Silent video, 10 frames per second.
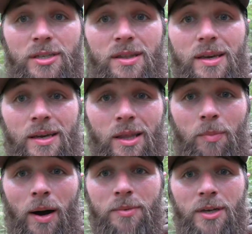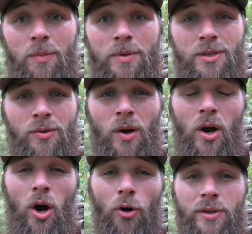thicket that pops up, and so
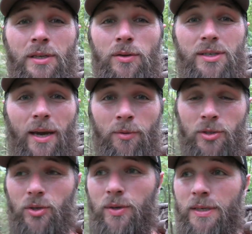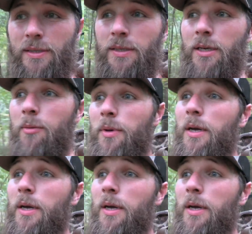all these little sapling trees end up